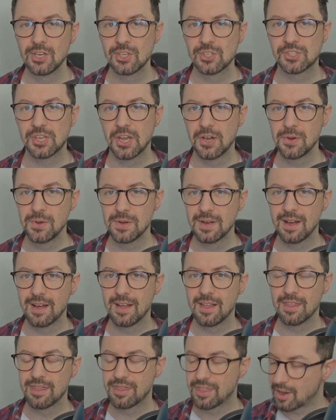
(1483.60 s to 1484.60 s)
So
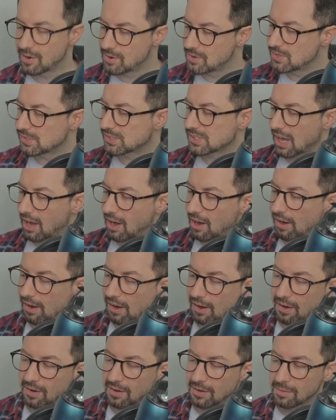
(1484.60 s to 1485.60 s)
those
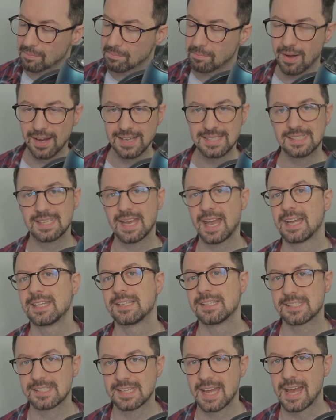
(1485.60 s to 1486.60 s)
are my
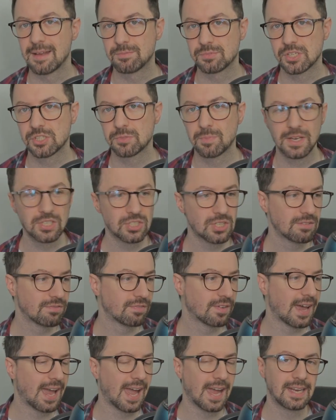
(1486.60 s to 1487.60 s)
ten steps, especially
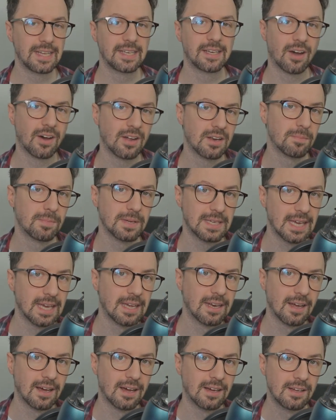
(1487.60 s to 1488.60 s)
for any kind of
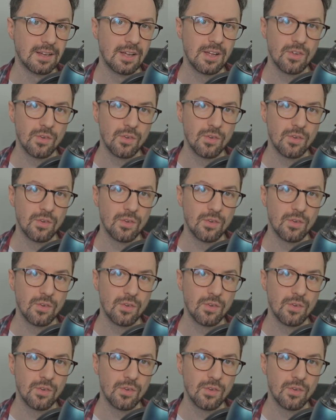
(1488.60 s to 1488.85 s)
beginner,